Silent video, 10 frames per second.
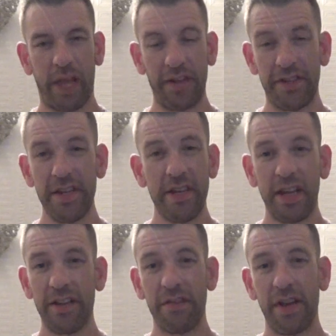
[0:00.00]
I didn't
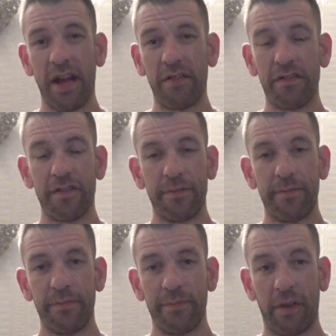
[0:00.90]
even have,
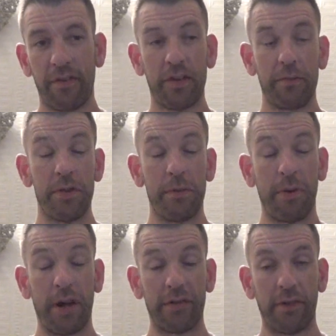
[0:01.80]
I've had them in the
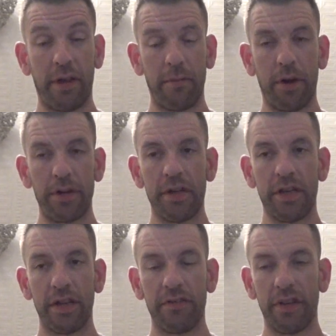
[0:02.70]
past, but I didn't
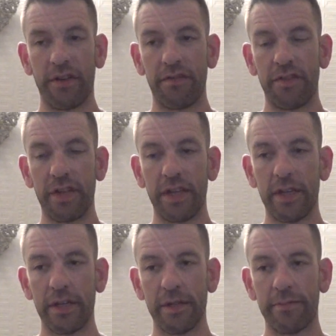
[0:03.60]
even have the